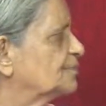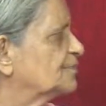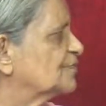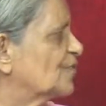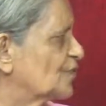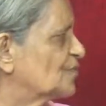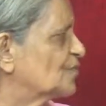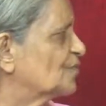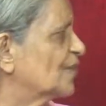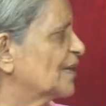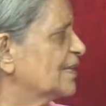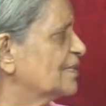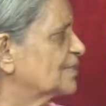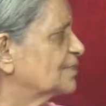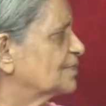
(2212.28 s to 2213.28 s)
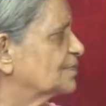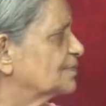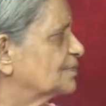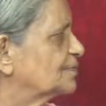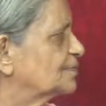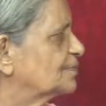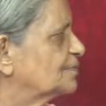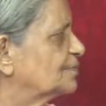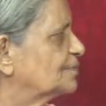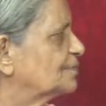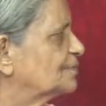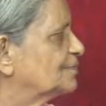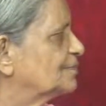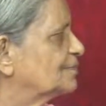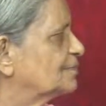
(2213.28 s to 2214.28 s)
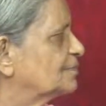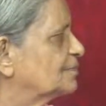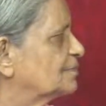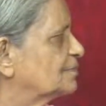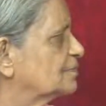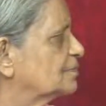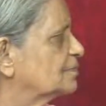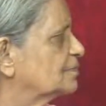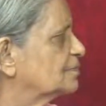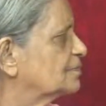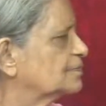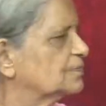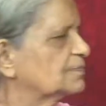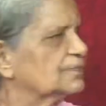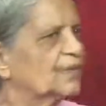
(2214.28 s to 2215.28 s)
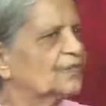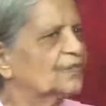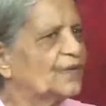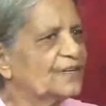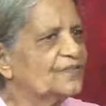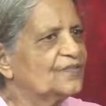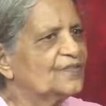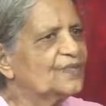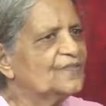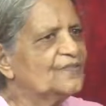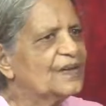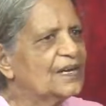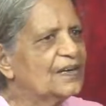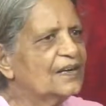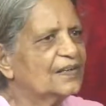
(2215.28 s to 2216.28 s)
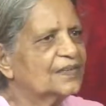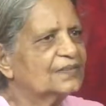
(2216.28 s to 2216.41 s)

You have to fight. Yes. Fight with the will.